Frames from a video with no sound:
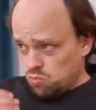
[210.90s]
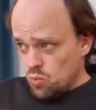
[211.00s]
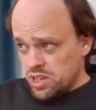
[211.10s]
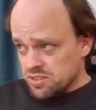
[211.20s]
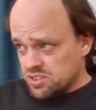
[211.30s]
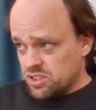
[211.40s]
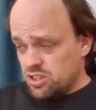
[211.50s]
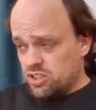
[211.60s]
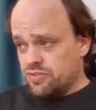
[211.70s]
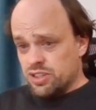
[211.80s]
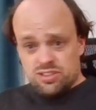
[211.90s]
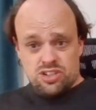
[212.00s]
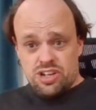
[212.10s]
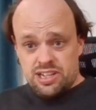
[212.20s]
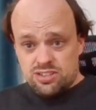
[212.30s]
we can search for a
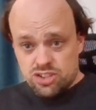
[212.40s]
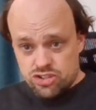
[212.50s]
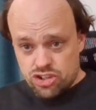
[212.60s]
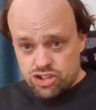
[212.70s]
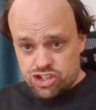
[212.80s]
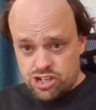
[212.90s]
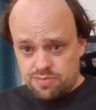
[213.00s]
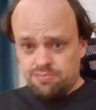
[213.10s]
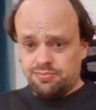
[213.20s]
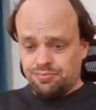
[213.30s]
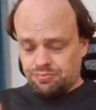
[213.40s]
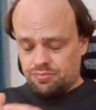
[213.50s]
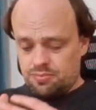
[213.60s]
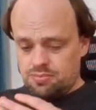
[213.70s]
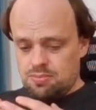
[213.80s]
certain instruction,
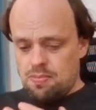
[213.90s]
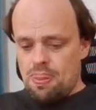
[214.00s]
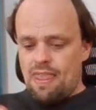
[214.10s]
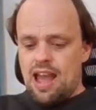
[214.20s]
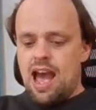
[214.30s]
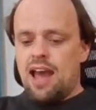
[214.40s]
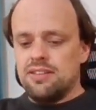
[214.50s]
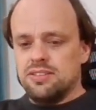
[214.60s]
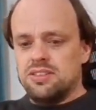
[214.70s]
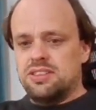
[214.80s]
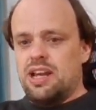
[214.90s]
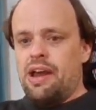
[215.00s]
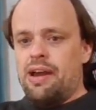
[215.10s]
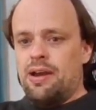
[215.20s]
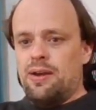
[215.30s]
and
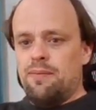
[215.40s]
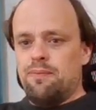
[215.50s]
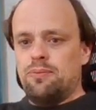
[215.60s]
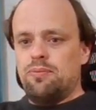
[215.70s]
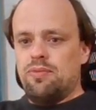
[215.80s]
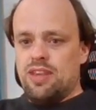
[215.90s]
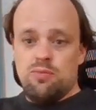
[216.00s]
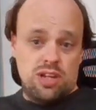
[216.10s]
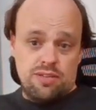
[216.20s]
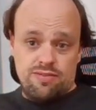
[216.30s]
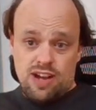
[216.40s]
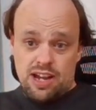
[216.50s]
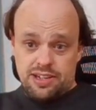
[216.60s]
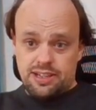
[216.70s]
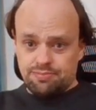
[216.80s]
then we can
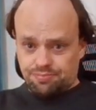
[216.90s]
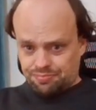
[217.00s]
find it.